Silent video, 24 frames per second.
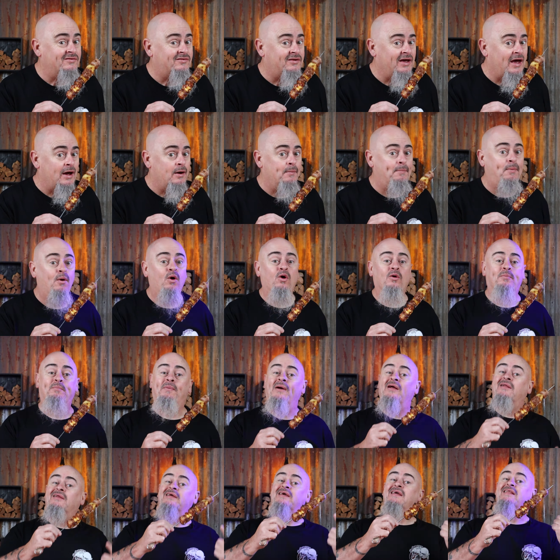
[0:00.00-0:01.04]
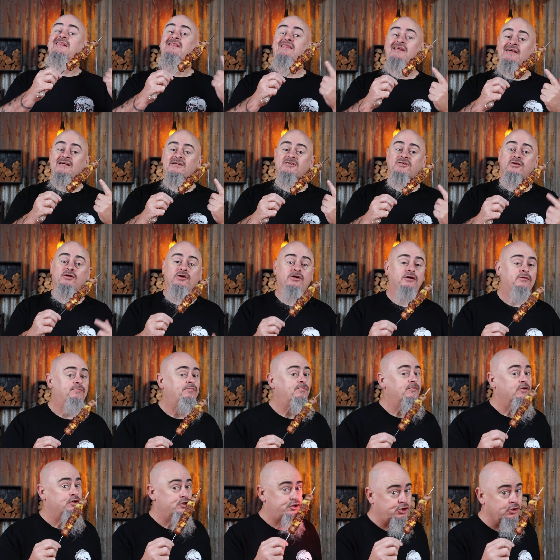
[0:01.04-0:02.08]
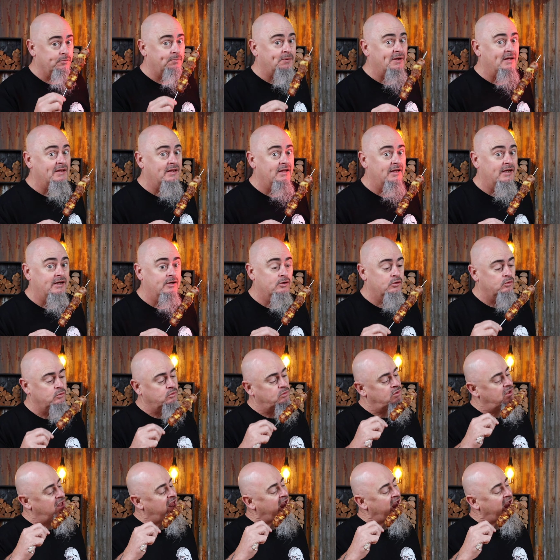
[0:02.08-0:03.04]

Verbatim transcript: and sour pork belly this good should be legal.